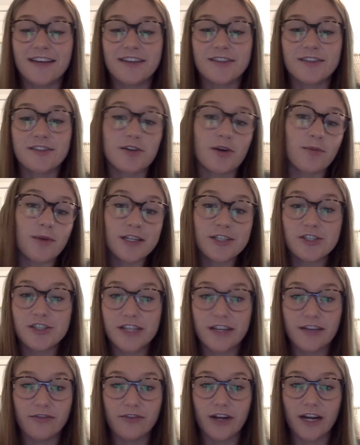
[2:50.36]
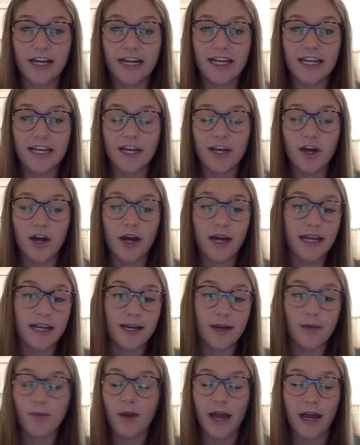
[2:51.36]
so much different, not
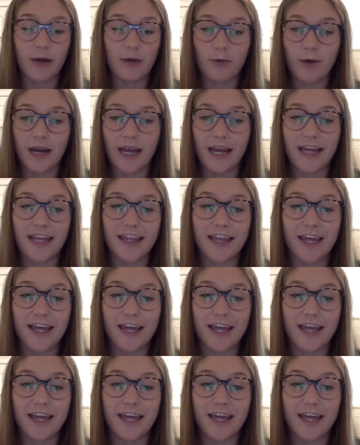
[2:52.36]
in a bad way.